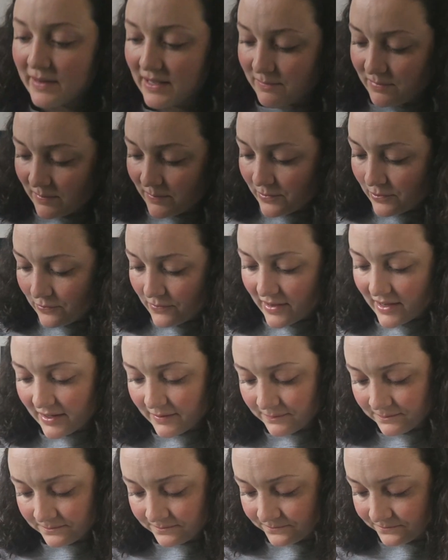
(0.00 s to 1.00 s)
baby
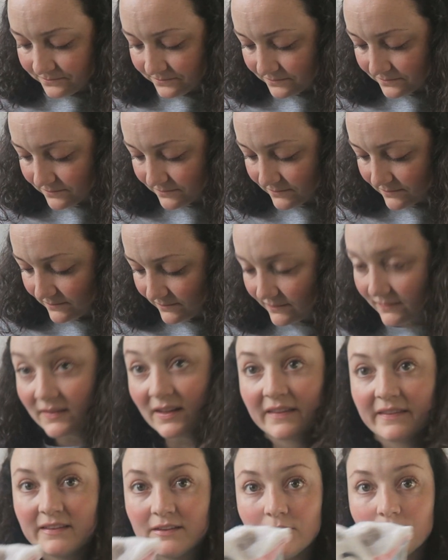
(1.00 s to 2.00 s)
Pua,
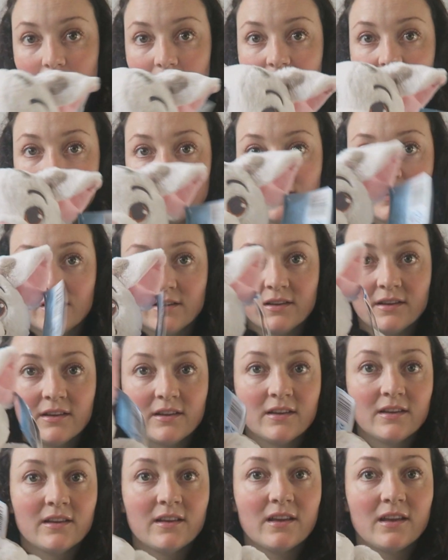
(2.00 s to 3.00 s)
and then you can
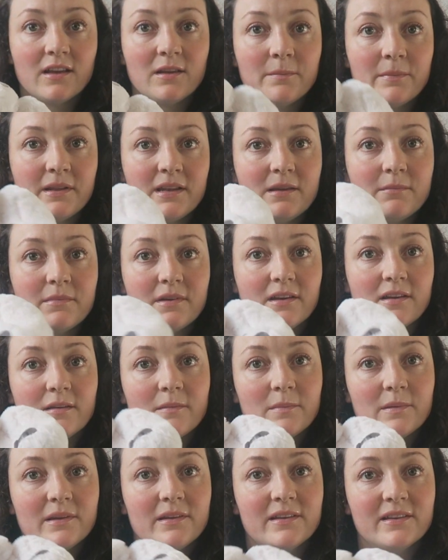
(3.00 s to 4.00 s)
open him
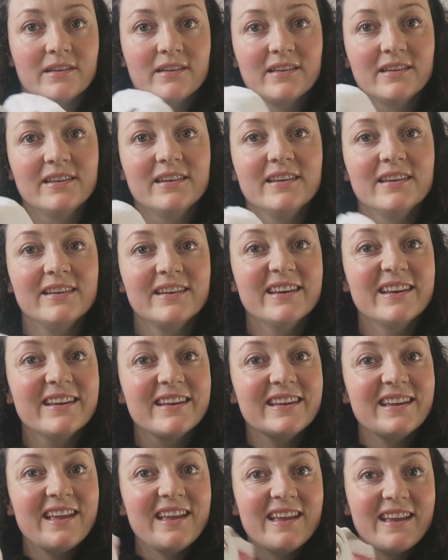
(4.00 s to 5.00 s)
up.
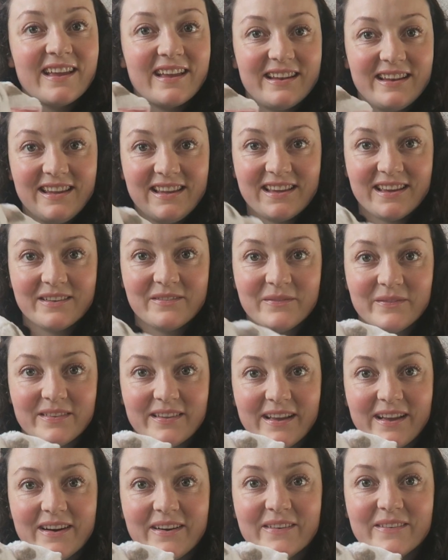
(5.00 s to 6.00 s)
And he
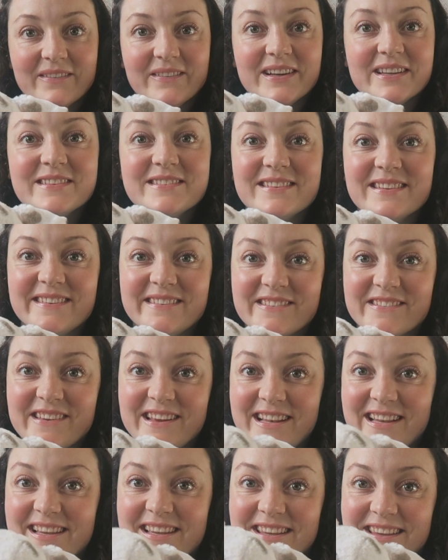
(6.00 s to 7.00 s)
comes out, which is
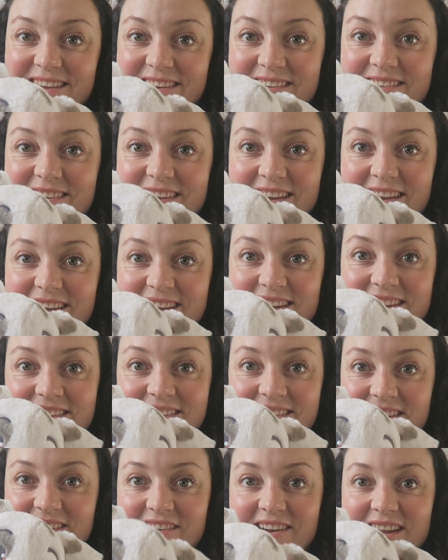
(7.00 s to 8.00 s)
really cute.
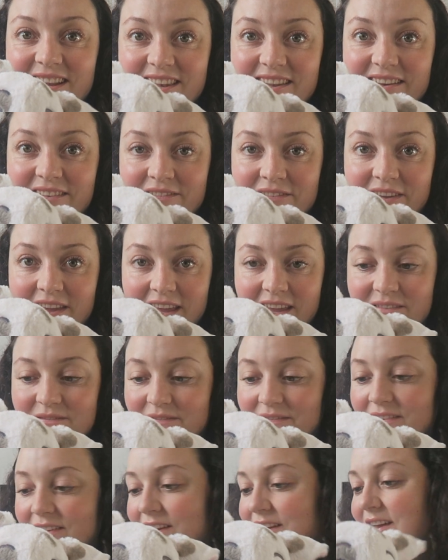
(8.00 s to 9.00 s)
So I love
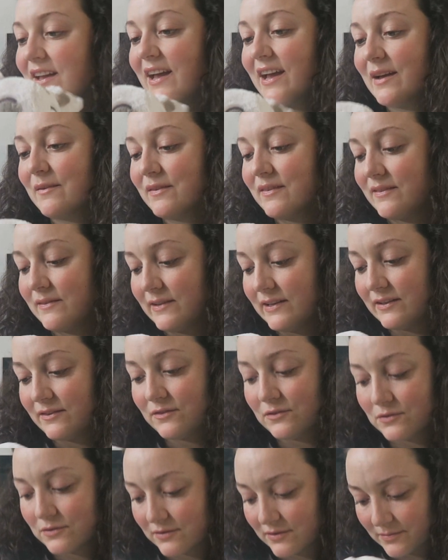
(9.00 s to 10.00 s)
him, absolutely
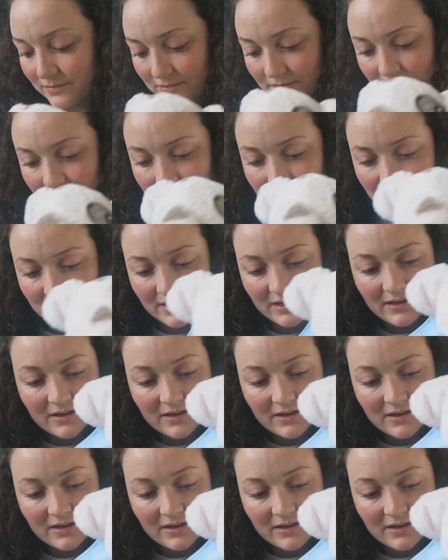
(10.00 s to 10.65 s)
adorable.